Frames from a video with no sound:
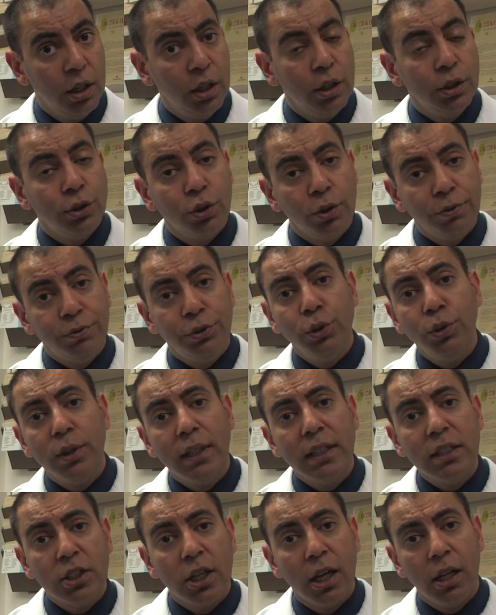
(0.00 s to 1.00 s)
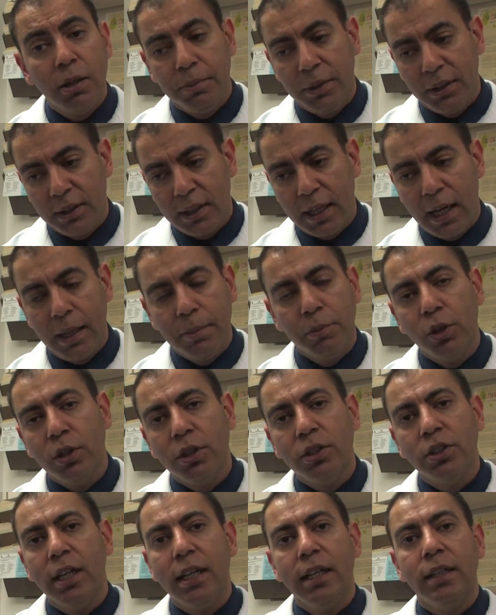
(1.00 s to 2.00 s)
So if you can tell me that I'm going to
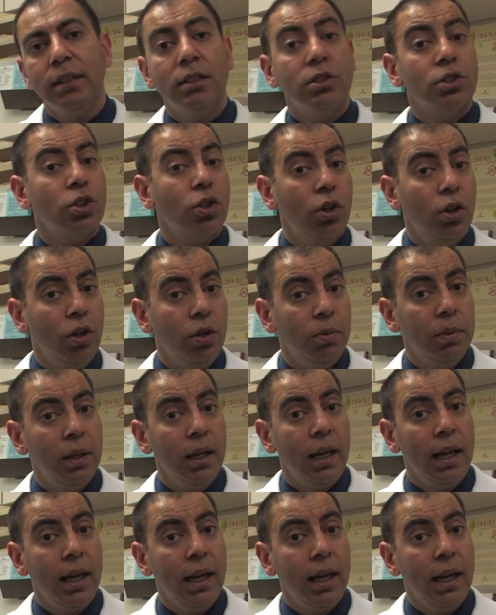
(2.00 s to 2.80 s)
take this herb